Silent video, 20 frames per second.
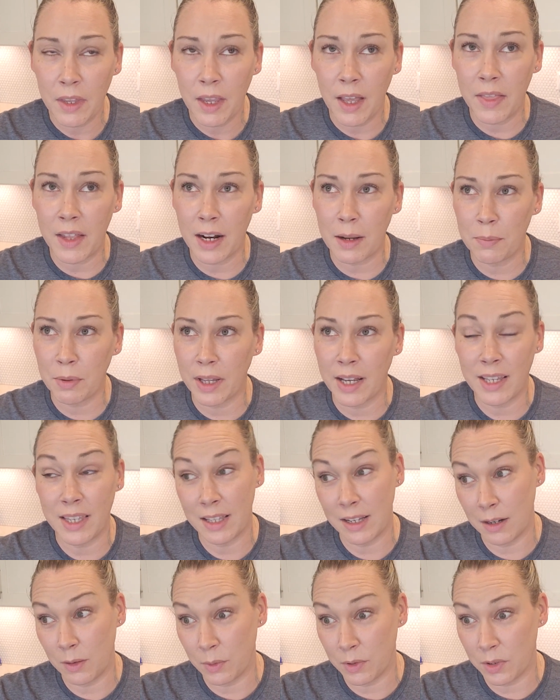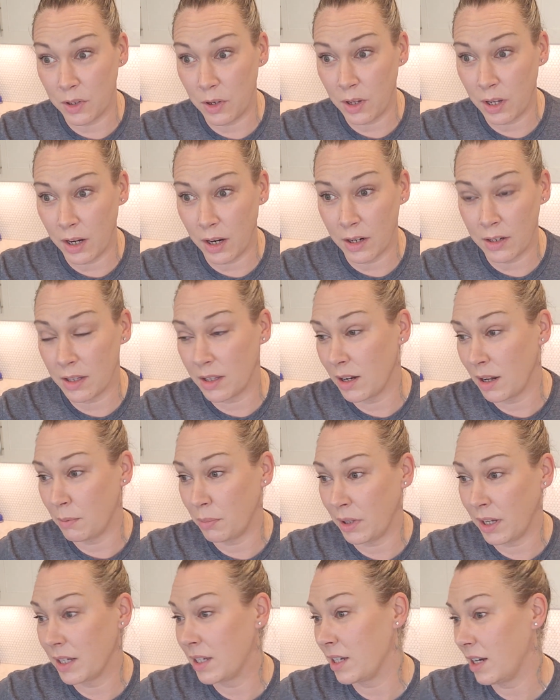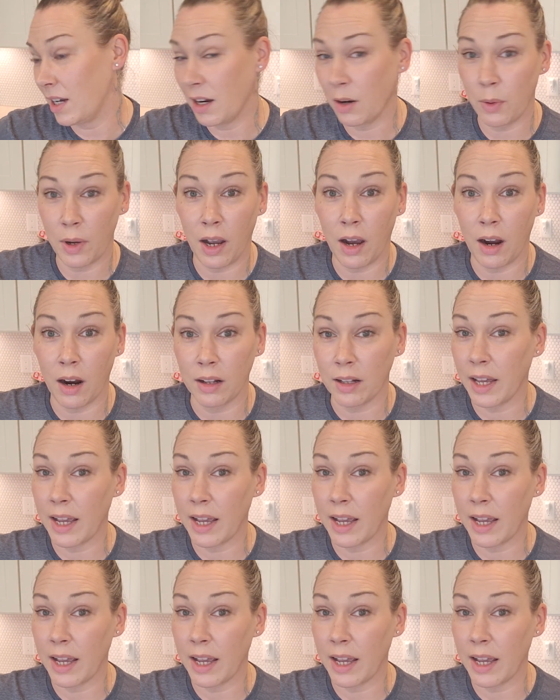and then I blinked, and then it was New Year's, and then I blinked, and here we are.